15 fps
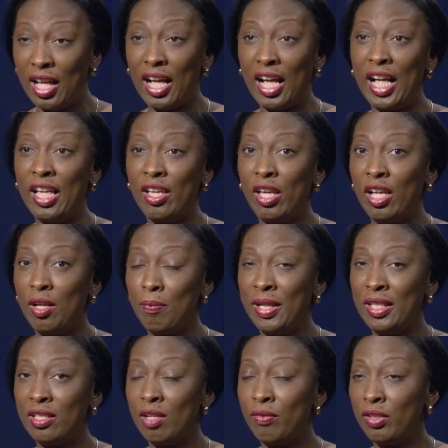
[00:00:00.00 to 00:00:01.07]
I
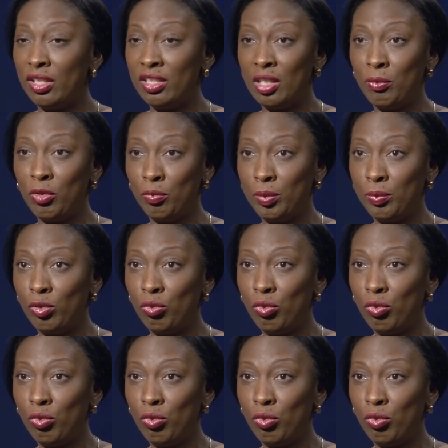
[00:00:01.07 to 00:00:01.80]
myself and a team of people